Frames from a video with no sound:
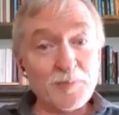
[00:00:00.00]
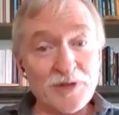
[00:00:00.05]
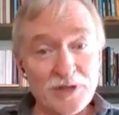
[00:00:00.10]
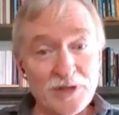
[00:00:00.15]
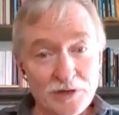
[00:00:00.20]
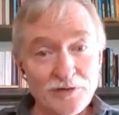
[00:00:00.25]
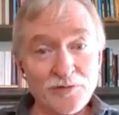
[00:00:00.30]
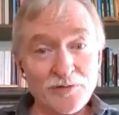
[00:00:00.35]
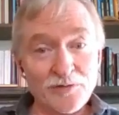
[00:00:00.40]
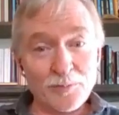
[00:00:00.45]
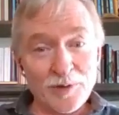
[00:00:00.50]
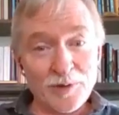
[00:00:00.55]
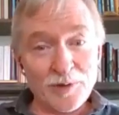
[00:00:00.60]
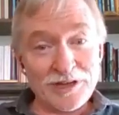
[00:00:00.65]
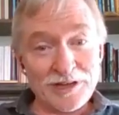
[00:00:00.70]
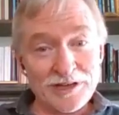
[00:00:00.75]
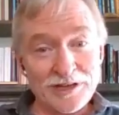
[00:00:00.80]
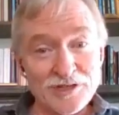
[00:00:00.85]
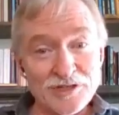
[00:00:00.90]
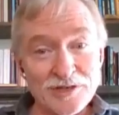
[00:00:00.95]
in mm-hmm. these
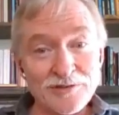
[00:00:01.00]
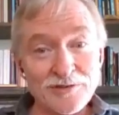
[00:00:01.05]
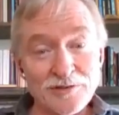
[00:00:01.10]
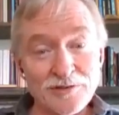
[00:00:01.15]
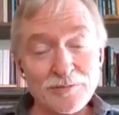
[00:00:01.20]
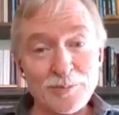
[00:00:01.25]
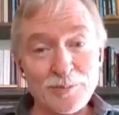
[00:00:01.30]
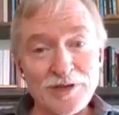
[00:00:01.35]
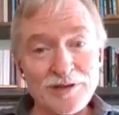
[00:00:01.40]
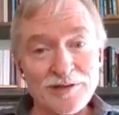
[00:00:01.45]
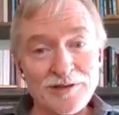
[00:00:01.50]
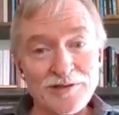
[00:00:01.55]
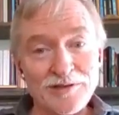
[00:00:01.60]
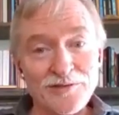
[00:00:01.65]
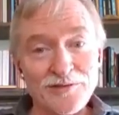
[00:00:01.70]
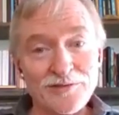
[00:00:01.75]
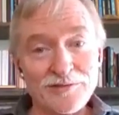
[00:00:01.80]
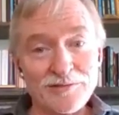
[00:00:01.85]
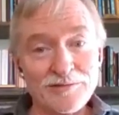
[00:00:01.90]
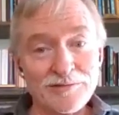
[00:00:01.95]
publications because
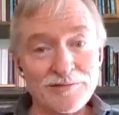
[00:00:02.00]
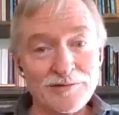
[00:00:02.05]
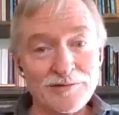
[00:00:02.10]
yeah, yeah.